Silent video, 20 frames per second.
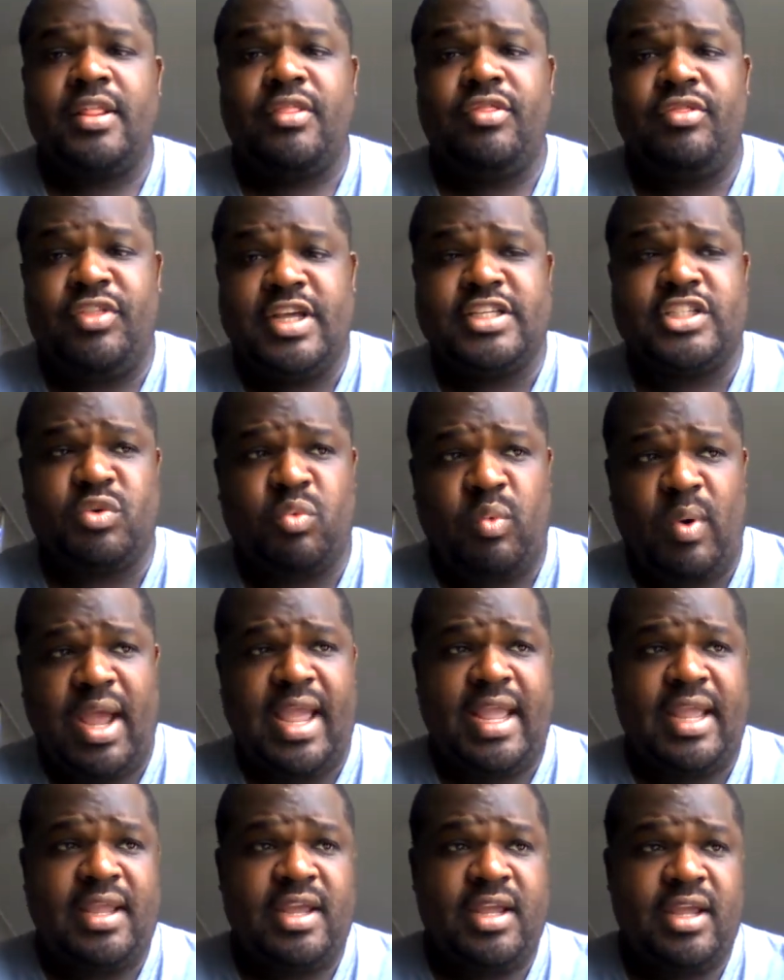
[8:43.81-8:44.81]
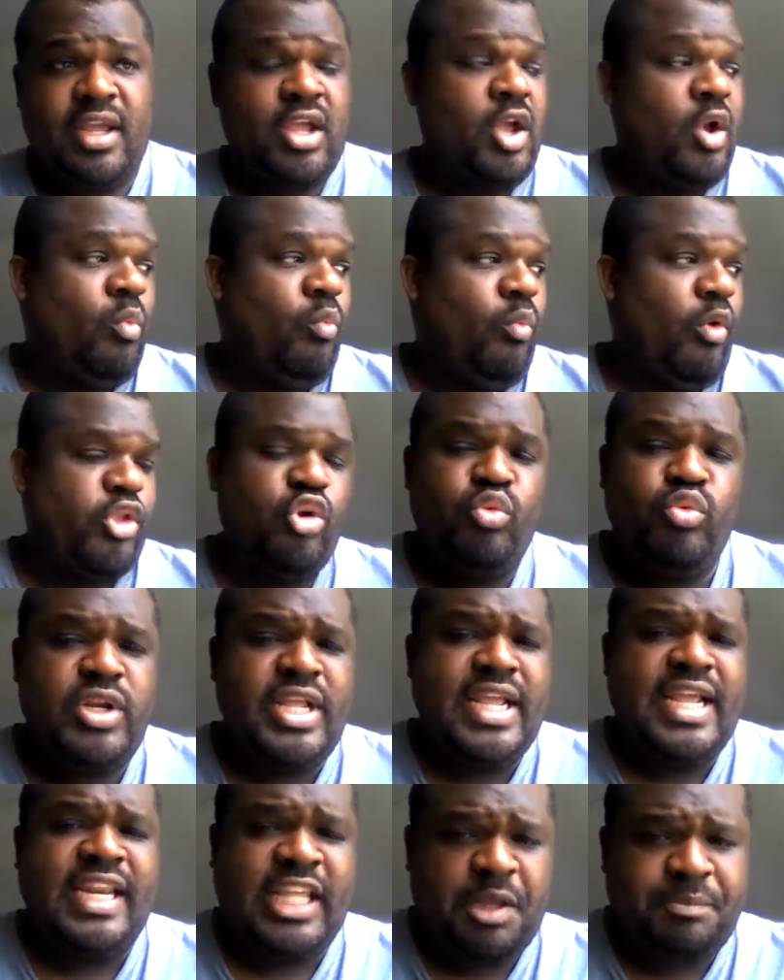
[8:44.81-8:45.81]
This way, when you
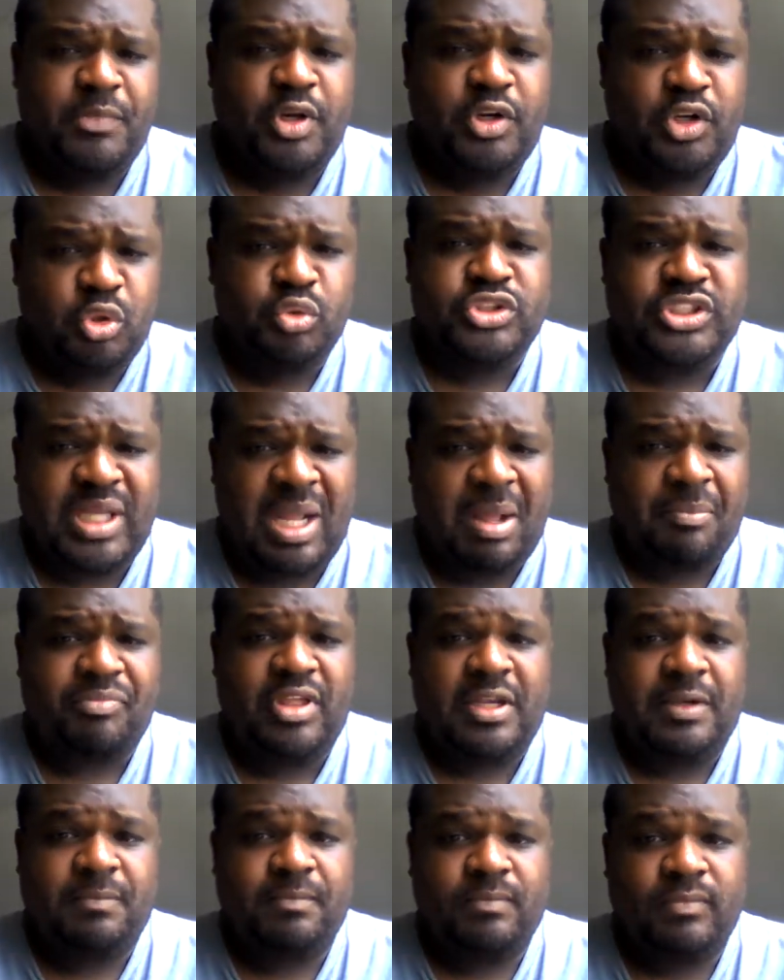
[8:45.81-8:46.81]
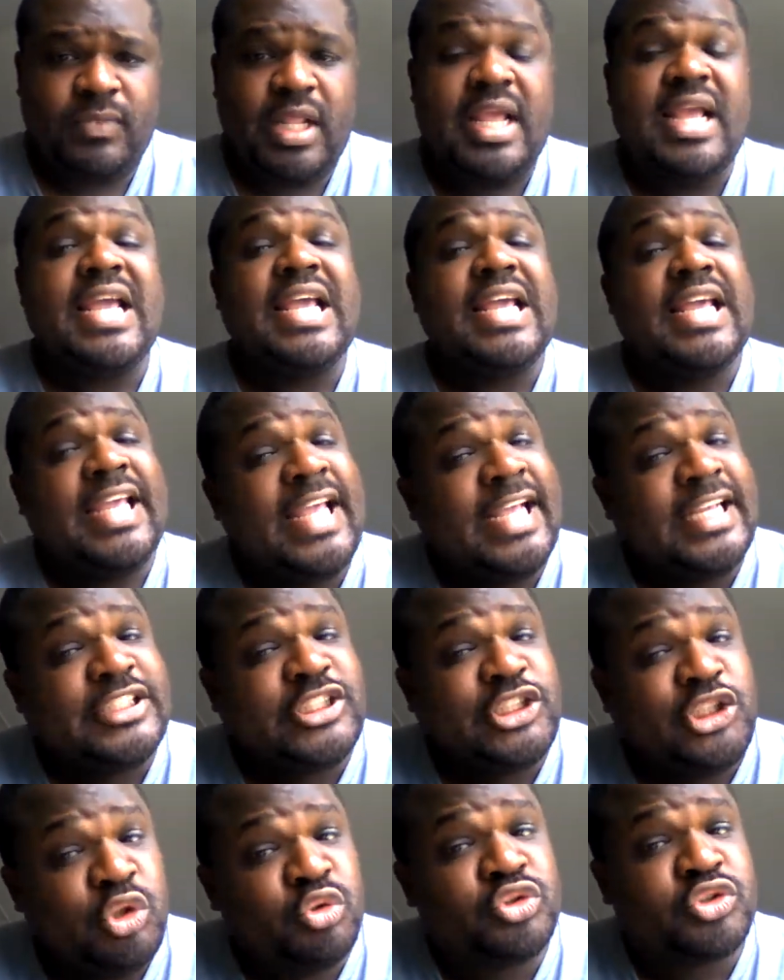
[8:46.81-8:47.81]
need him to do something,
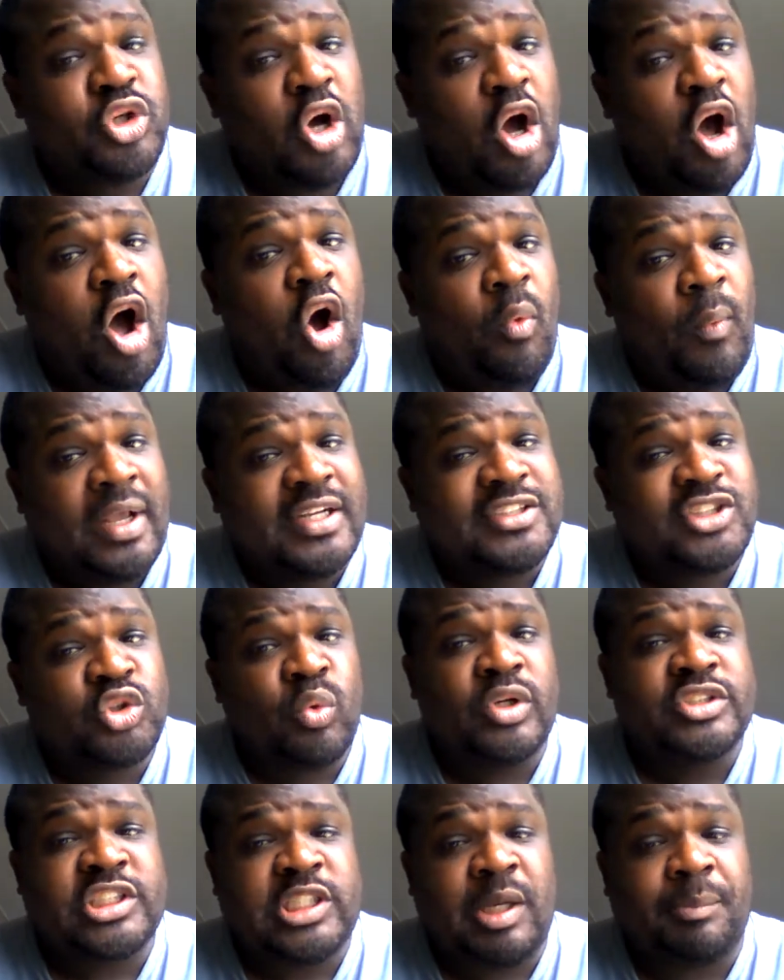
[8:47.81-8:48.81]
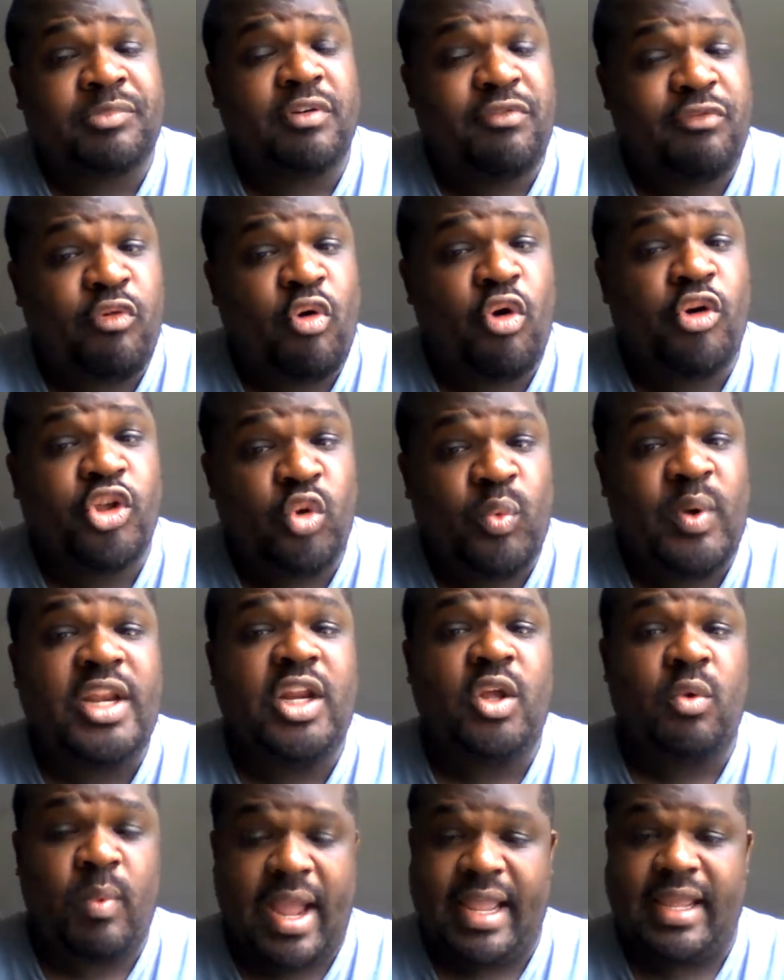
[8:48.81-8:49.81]
he's used to always doing something for you
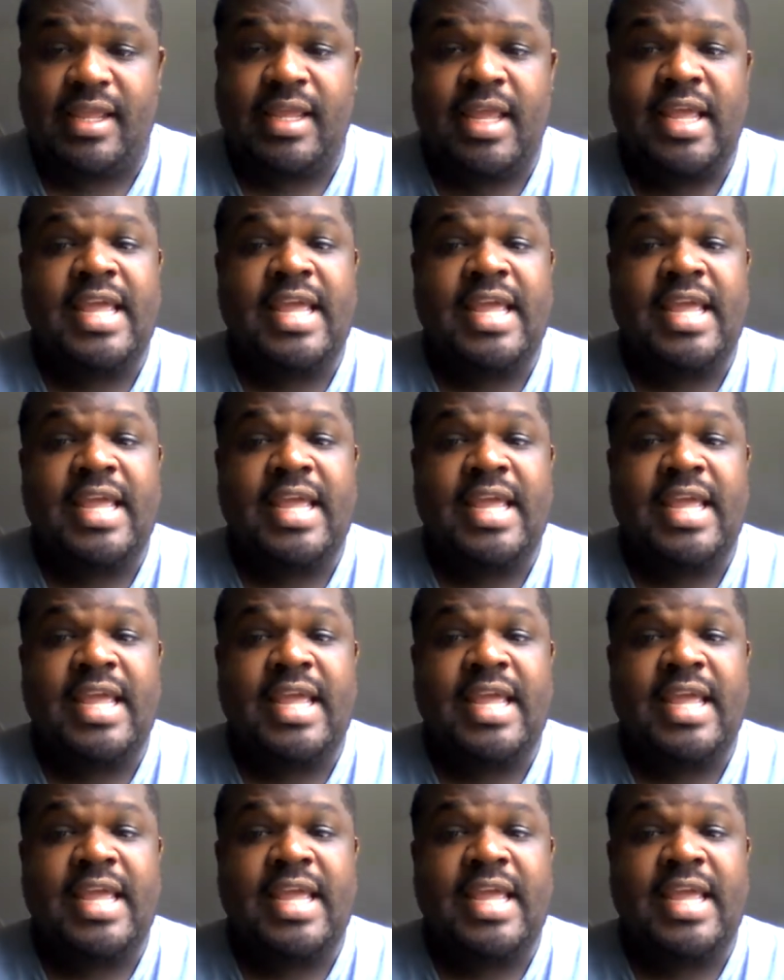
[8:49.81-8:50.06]
anyway.